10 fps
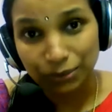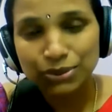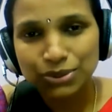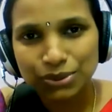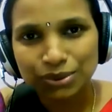
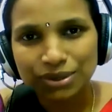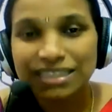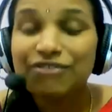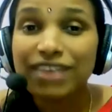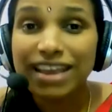also
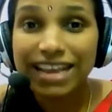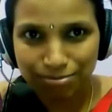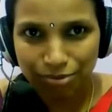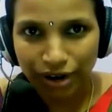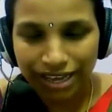the
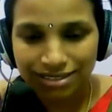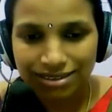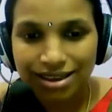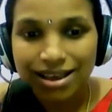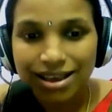waste
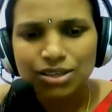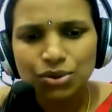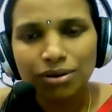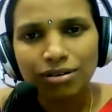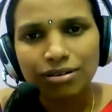products.
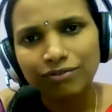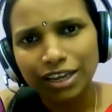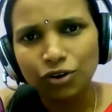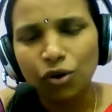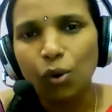So we
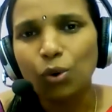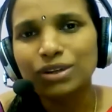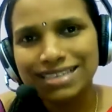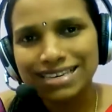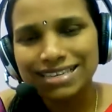know all
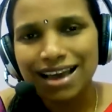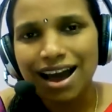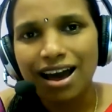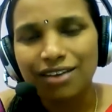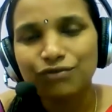this
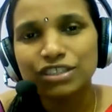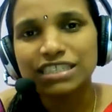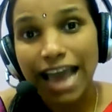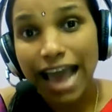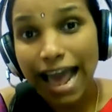are
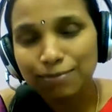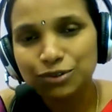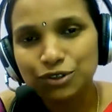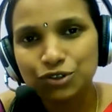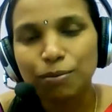which
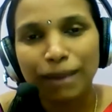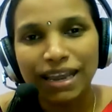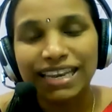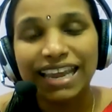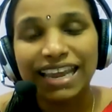helps to
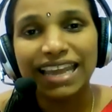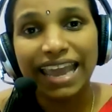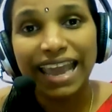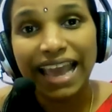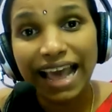maintain
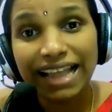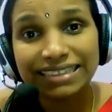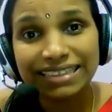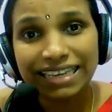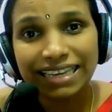a
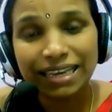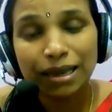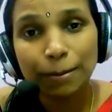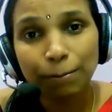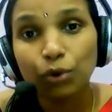healthy
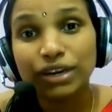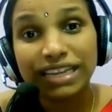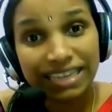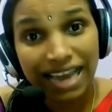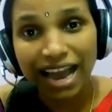
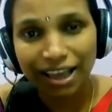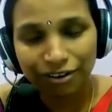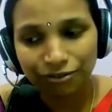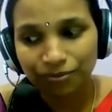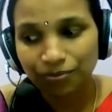body
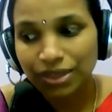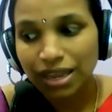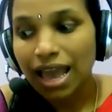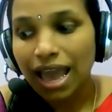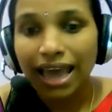life.
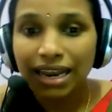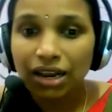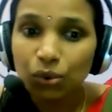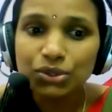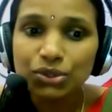And
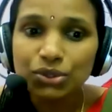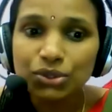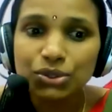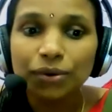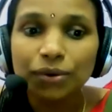
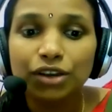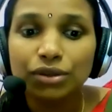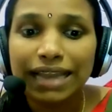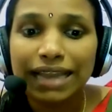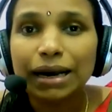also,
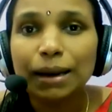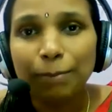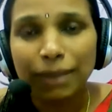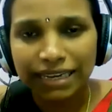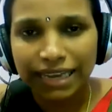we know like
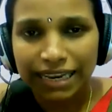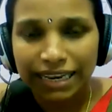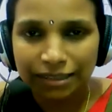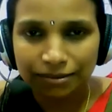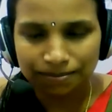
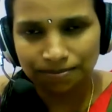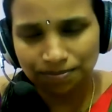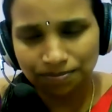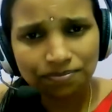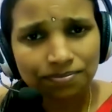maintaining
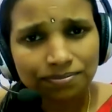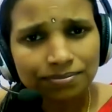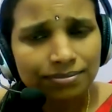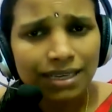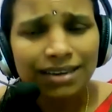
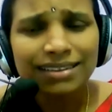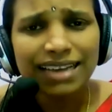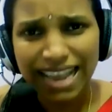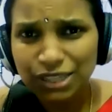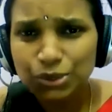
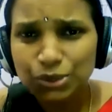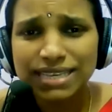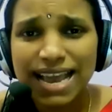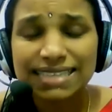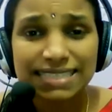the
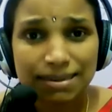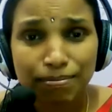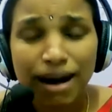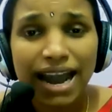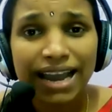enthusiastic
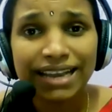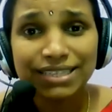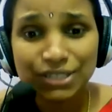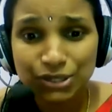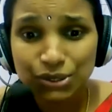
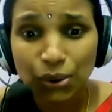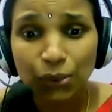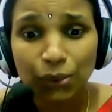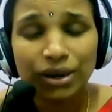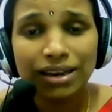mind,
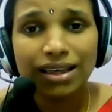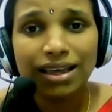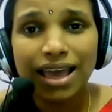soul,